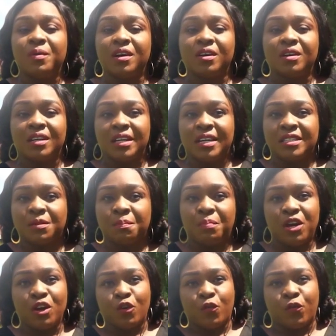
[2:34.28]
Bill is a
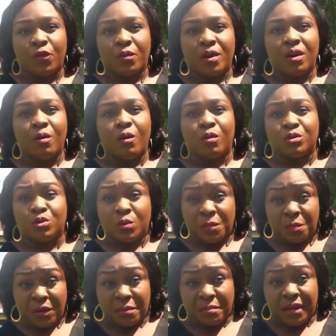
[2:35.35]
bill for a law to
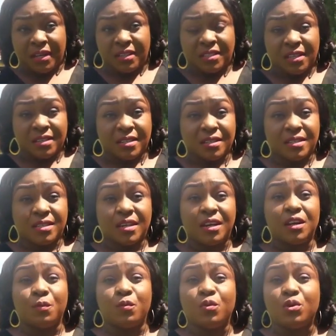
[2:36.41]
implement a
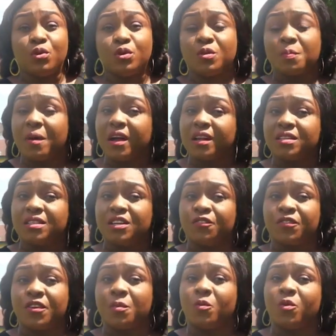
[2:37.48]
sustainable youth policy
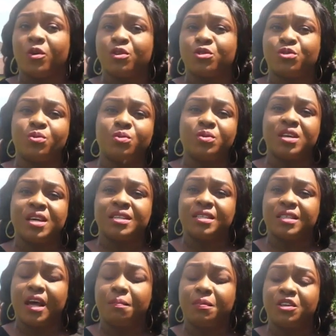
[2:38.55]
framework through the
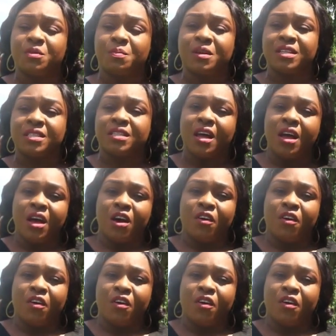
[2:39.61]
establishment